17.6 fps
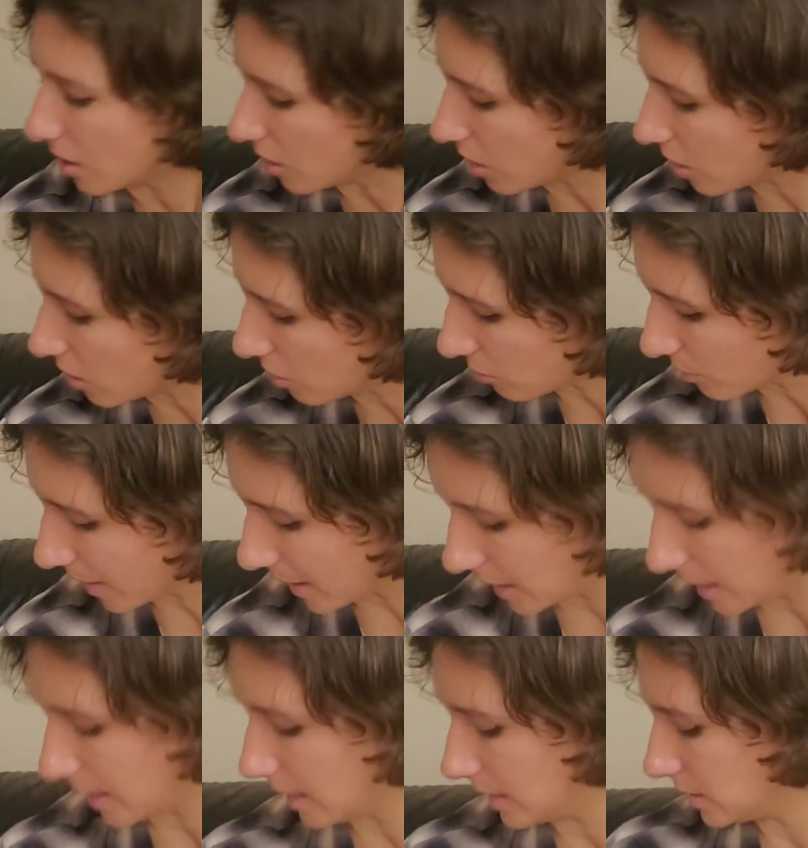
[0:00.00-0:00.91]

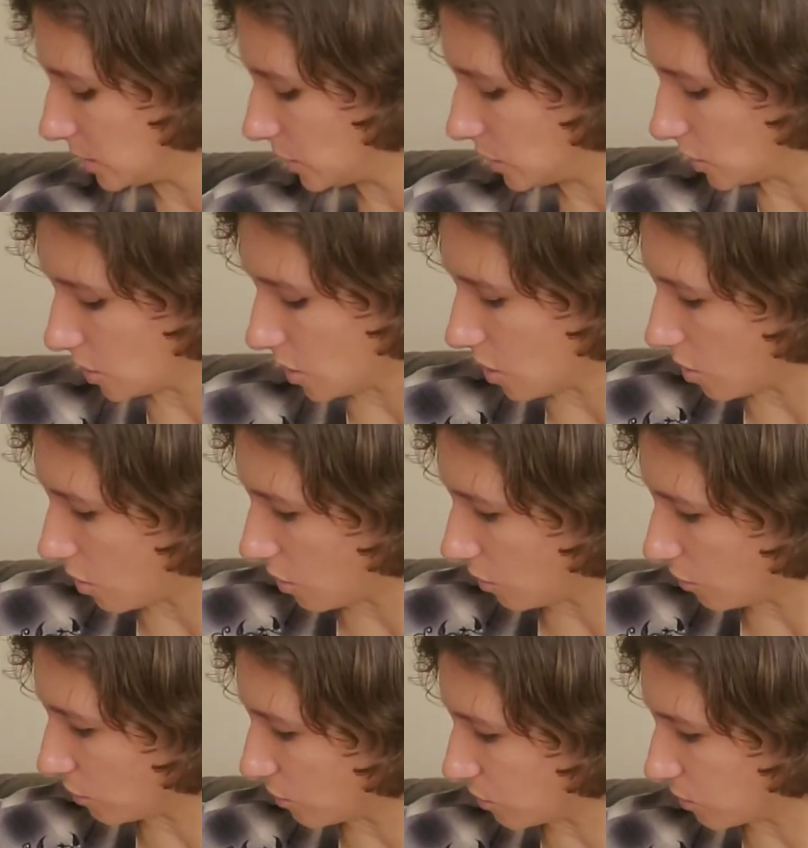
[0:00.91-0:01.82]
Alrighty,
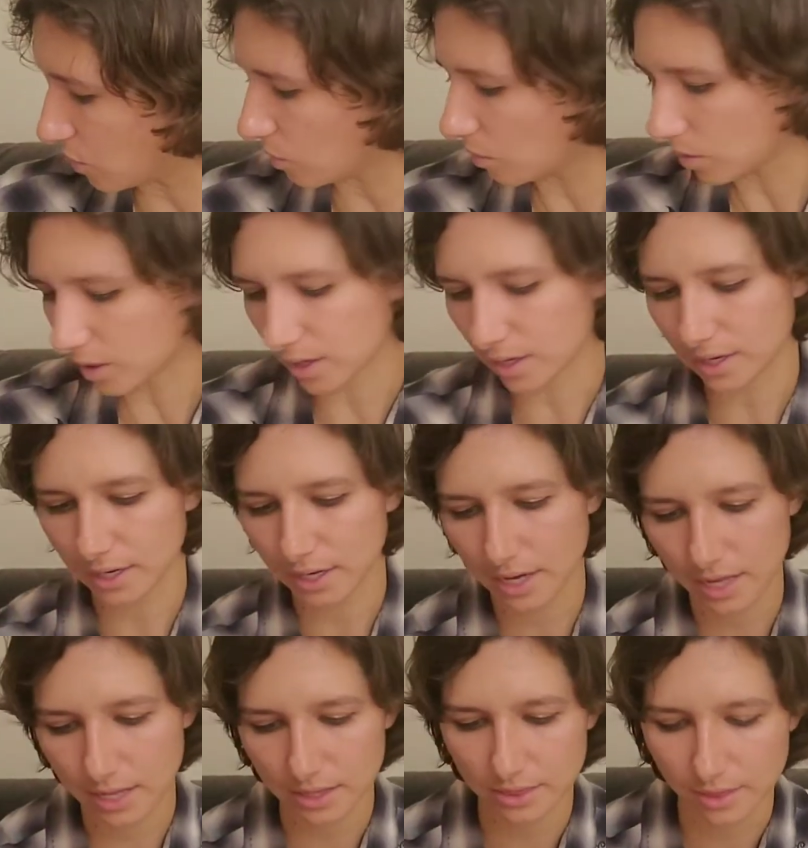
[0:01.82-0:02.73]
so for
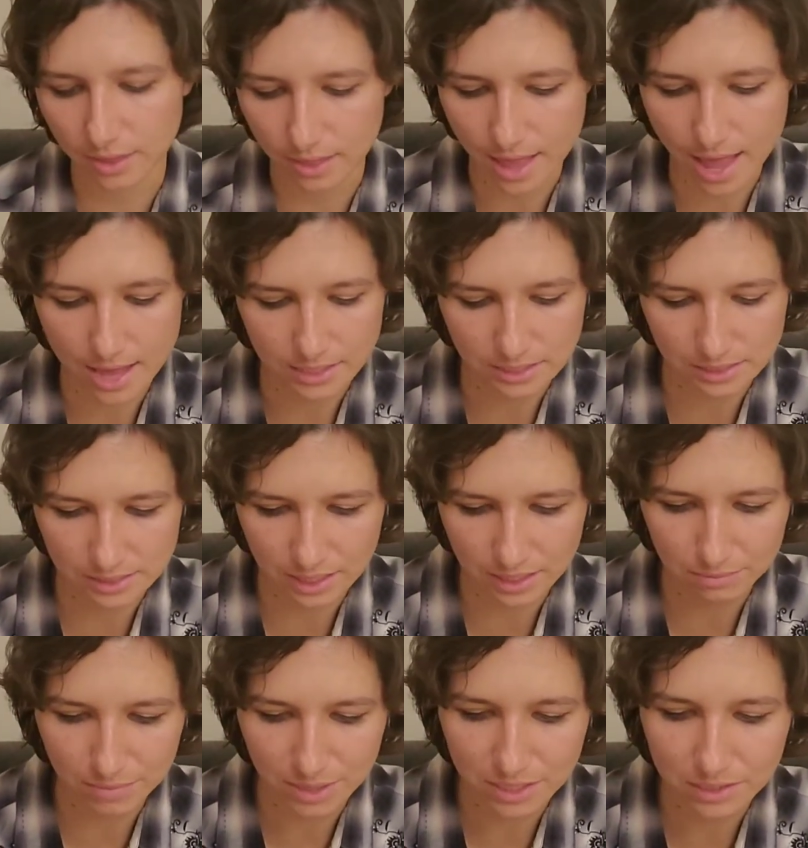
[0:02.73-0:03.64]
the last
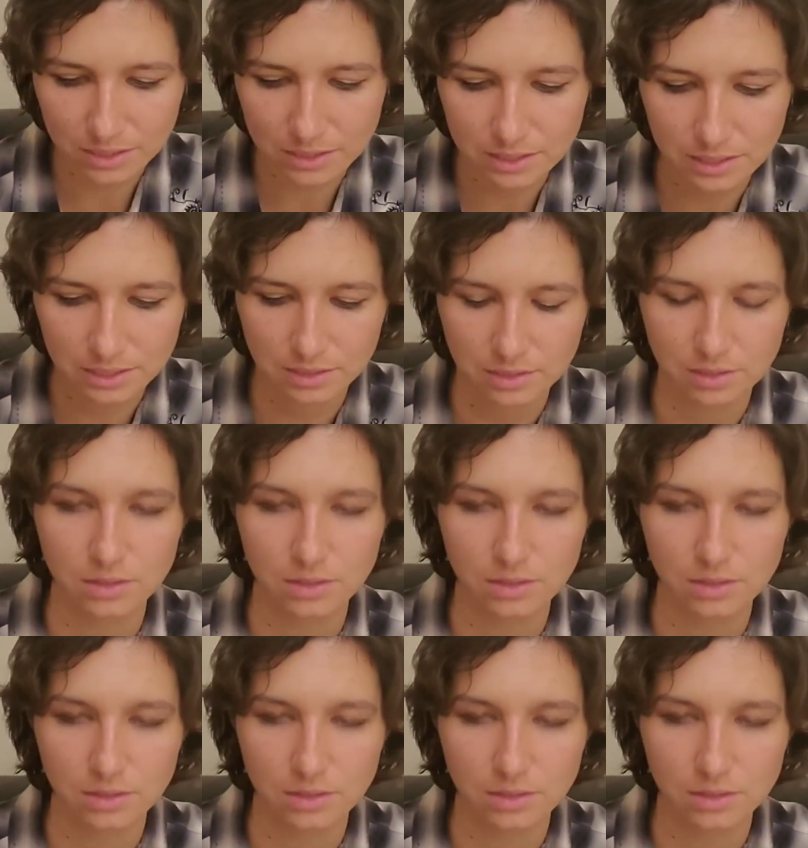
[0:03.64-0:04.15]
segment,